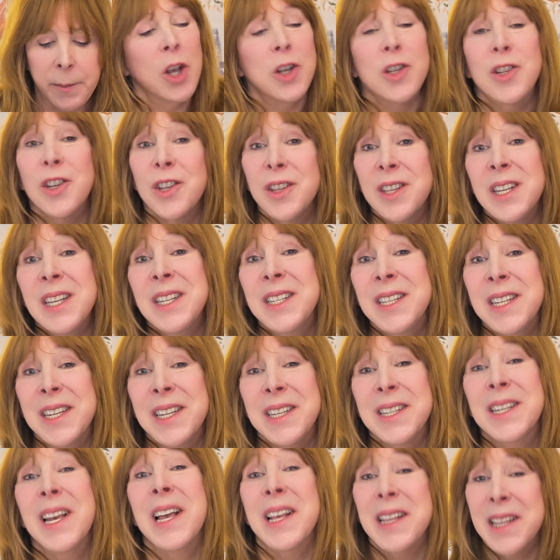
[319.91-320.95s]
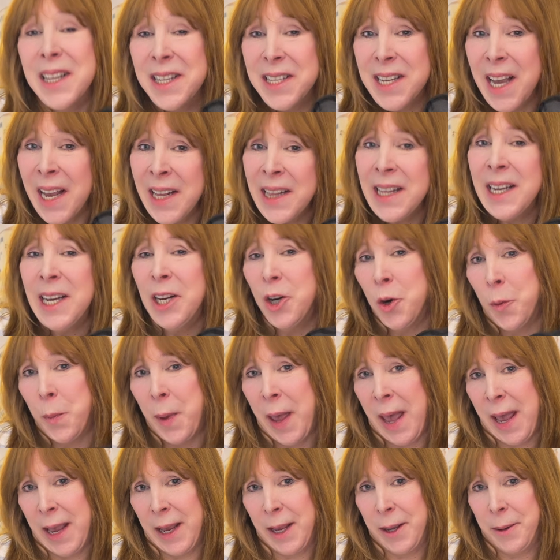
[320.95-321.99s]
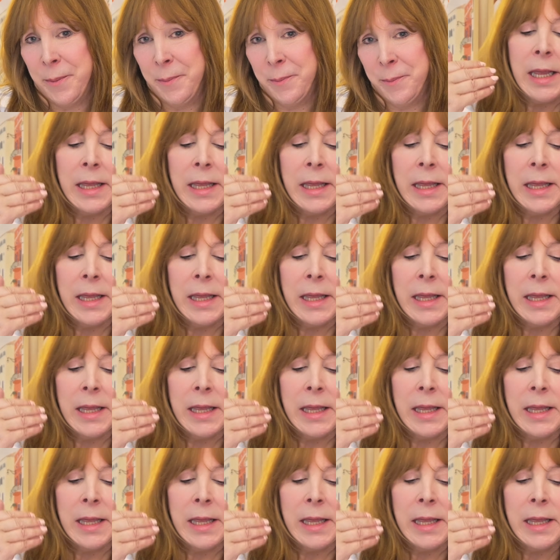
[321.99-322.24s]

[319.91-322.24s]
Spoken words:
So this is the 10-liter bag.